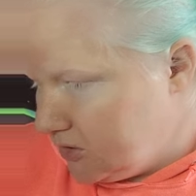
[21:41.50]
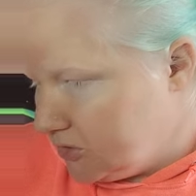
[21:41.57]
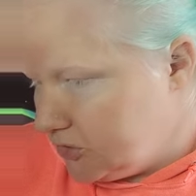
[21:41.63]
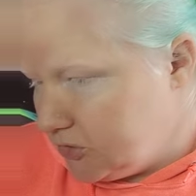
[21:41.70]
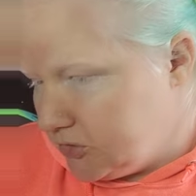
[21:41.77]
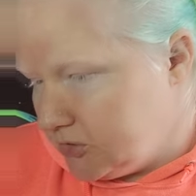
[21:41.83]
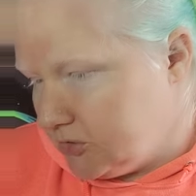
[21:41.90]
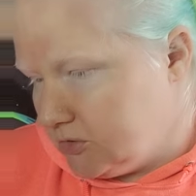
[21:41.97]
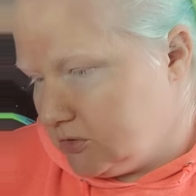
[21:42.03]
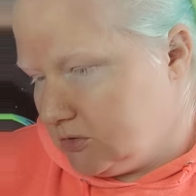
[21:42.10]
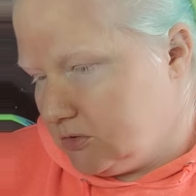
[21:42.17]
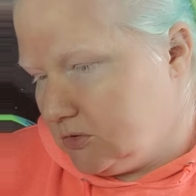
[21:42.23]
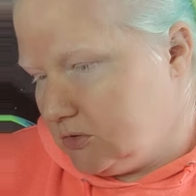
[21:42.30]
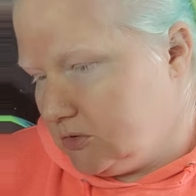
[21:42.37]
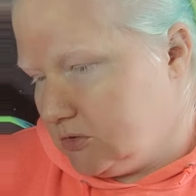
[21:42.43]
else
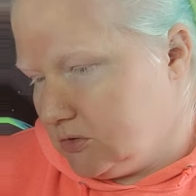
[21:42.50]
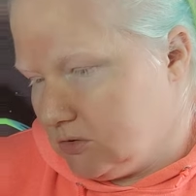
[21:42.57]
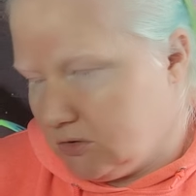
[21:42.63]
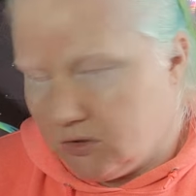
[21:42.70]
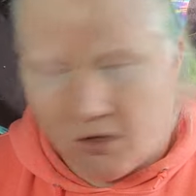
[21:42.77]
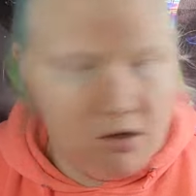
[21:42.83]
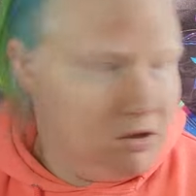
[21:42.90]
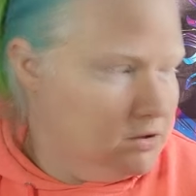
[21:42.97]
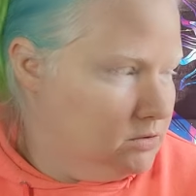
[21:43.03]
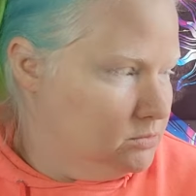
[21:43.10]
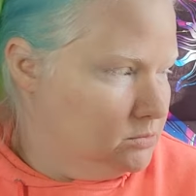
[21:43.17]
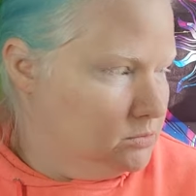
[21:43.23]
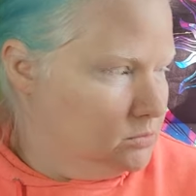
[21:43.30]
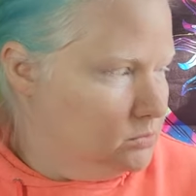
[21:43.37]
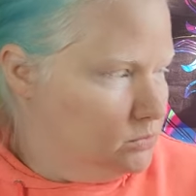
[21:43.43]

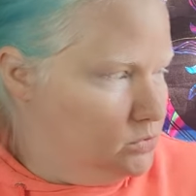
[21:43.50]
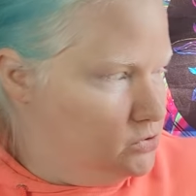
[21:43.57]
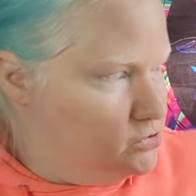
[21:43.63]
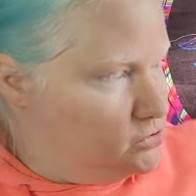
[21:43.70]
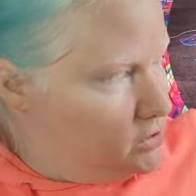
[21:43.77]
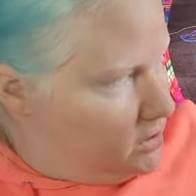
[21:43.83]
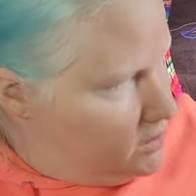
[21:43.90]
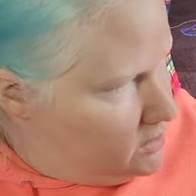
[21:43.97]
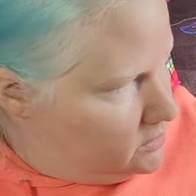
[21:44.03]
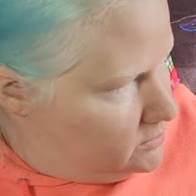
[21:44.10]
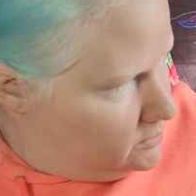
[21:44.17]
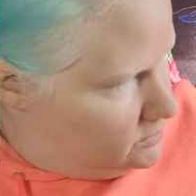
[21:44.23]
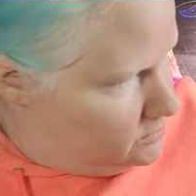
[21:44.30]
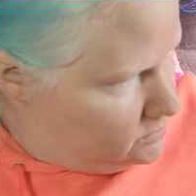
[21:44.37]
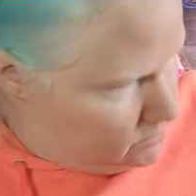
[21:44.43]
um, was
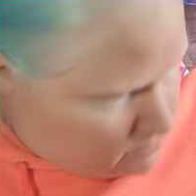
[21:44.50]
great